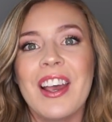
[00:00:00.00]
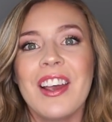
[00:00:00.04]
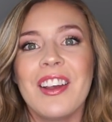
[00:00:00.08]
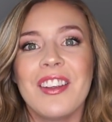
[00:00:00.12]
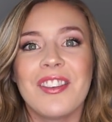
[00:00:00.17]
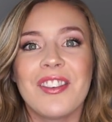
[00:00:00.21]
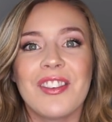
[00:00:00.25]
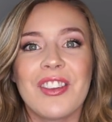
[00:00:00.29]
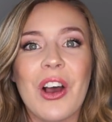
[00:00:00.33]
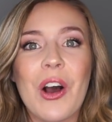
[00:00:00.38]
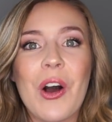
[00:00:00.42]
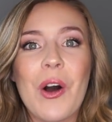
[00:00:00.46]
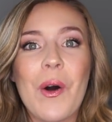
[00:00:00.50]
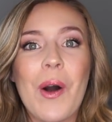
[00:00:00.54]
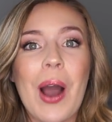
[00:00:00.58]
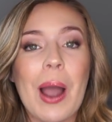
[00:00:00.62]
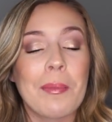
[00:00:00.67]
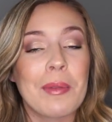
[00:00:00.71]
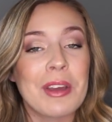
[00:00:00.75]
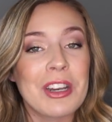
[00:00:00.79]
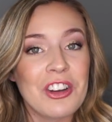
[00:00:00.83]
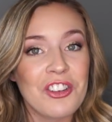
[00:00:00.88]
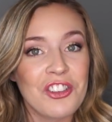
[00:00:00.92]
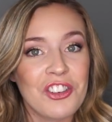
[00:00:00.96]
So
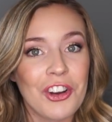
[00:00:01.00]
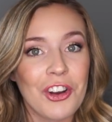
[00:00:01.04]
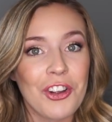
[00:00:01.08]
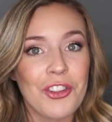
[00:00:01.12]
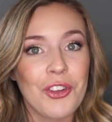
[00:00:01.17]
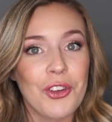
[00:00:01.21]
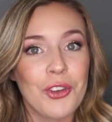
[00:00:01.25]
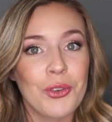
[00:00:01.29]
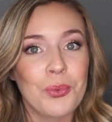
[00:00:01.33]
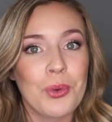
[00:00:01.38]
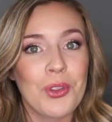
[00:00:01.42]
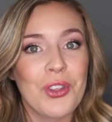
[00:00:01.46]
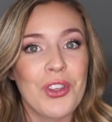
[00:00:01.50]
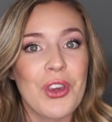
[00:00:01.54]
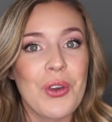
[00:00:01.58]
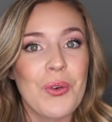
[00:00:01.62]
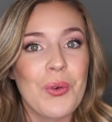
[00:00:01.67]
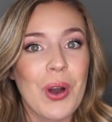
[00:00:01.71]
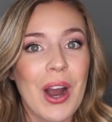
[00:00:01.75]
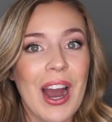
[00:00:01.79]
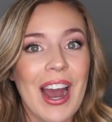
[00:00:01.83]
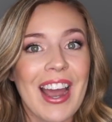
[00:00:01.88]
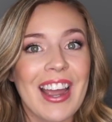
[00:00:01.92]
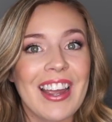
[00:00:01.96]
I'm gonna share those with you
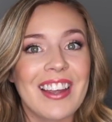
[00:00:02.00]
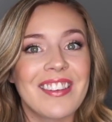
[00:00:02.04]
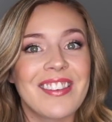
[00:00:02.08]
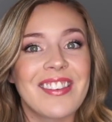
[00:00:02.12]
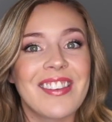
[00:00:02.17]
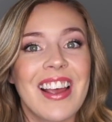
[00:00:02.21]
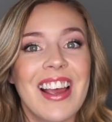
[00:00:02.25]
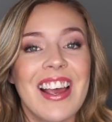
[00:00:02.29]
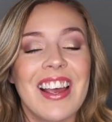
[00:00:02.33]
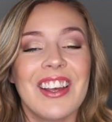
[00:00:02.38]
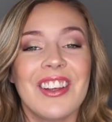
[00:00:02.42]
guys.